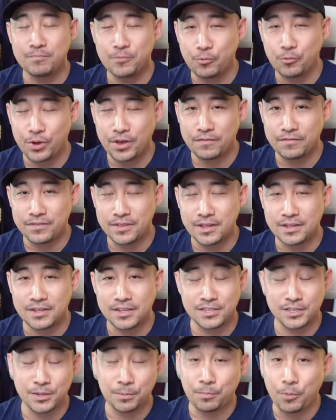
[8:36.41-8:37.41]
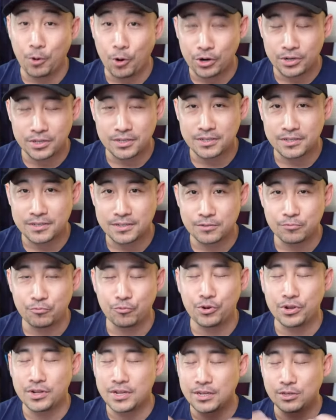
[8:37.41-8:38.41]
with the support.
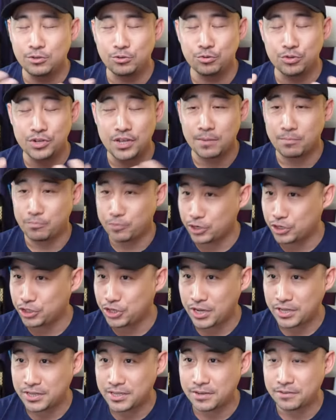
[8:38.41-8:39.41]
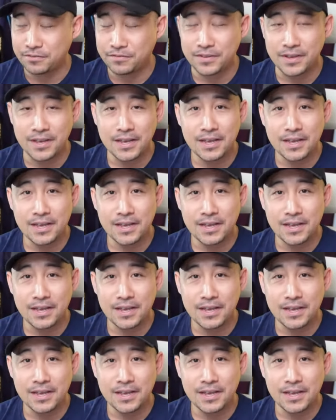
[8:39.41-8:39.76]
Really, truly appreciative.